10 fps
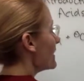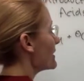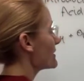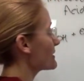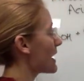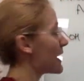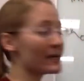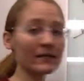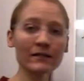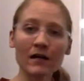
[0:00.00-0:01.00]
this side
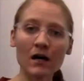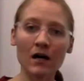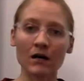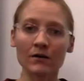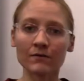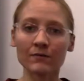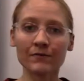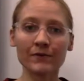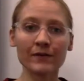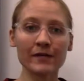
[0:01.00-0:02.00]
of
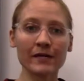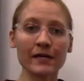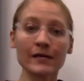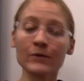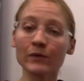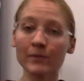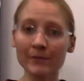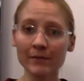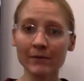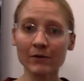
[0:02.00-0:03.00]
the
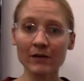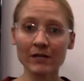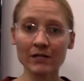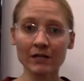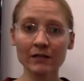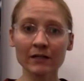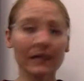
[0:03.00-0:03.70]
equilibrium equation,